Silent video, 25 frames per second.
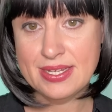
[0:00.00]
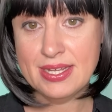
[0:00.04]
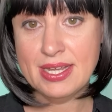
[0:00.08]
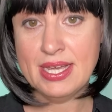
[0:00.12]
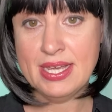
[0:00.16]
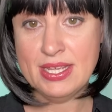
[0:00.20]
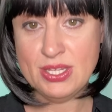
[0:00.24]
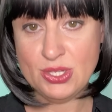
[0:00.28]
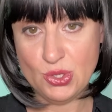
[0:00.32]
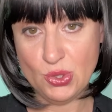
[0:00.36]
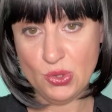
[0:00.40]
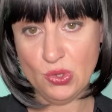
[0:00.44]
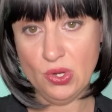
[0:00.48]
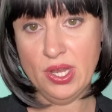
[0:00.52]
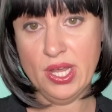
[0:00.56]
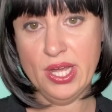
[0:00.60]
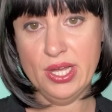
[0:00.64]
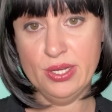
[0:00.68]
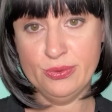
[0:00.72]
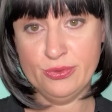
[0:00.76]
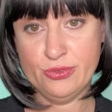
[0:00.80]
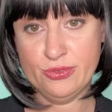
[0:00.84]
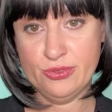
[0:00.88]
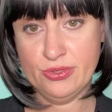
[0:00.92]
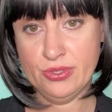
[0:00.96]
is your
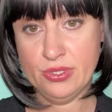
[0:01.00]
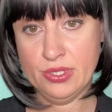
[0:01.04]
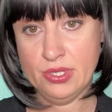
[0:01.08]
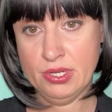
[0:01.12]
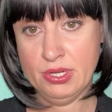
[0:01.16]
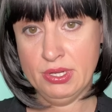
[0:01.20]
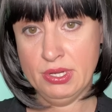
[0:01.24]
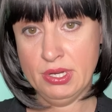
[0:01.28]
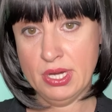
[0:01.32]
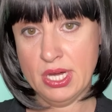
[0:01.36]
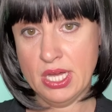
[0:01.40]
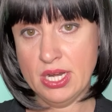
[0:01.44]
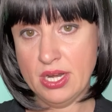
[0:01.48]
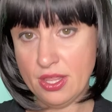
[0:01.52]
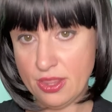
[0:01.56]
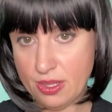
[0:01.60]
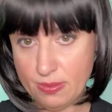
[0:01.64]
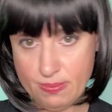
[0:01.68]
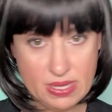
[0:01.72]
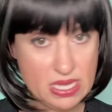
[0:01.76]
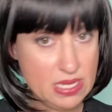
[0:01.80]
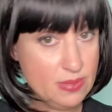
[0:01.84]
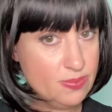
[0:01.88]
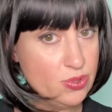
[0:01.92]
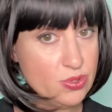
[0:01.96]
life and other
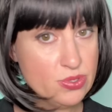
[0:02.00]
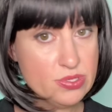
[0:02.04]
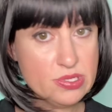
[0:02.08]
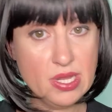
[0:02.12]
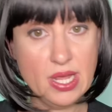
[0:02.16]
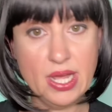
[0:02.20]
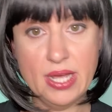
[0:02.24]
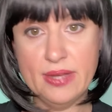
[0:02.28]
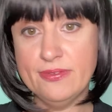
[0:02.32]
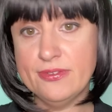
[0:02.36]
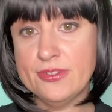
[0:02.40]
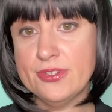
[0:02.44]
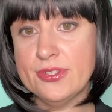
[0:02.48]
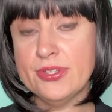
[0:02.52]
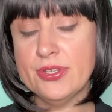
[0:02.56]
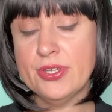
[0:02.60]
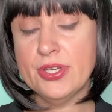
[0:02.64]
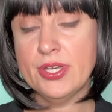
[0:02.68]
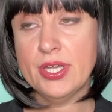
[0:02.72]
people's lives.